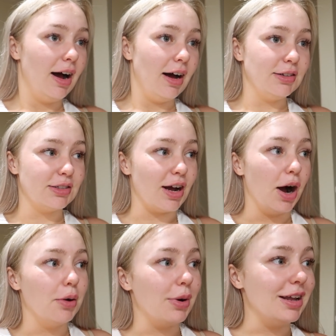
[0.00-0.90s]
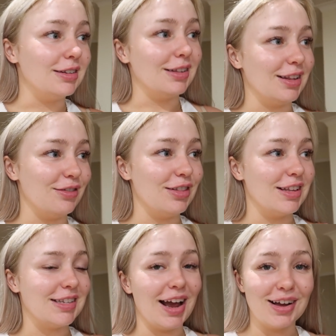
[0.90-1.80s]
I just can't wait to live in
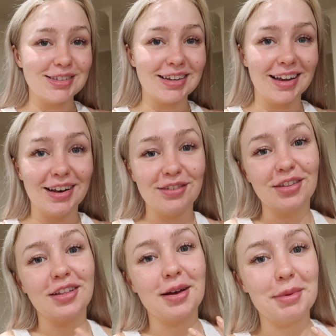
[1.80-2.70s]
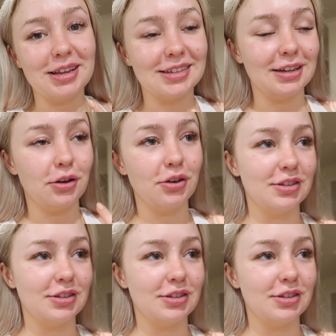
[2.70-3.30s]
this house again, even though that makes, like, no